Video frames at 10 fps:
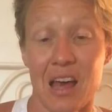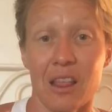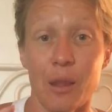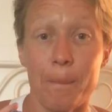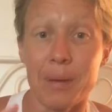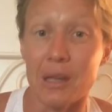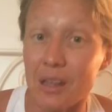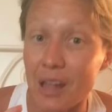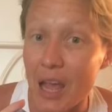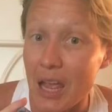
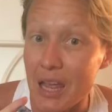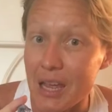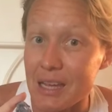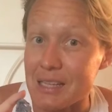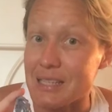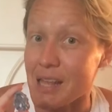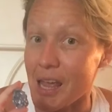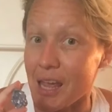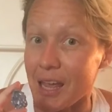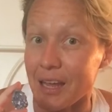Lepidolite is,
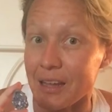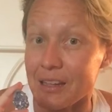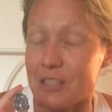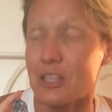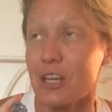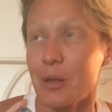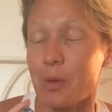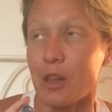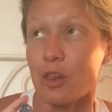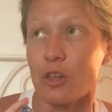like, this is going to
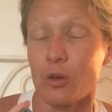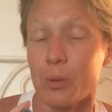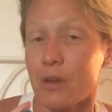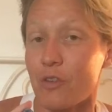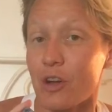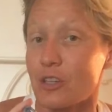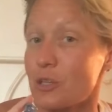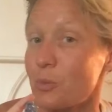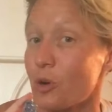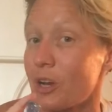be a little bit of an
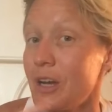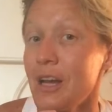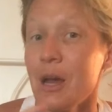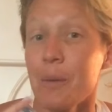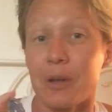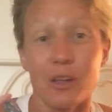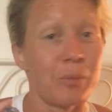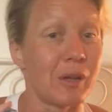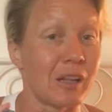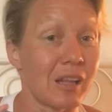oxymoron, but
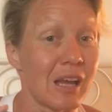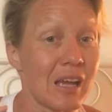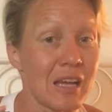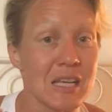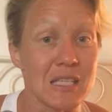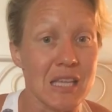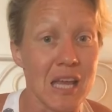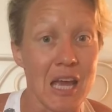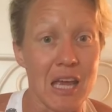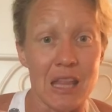lepidolite is,
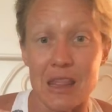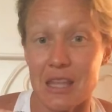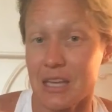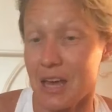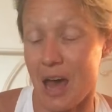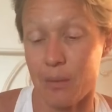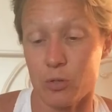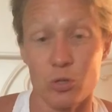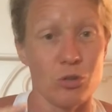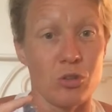like, the
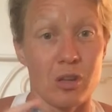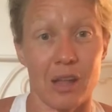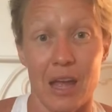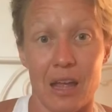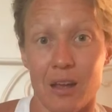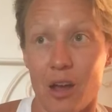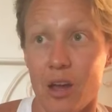absolute, like,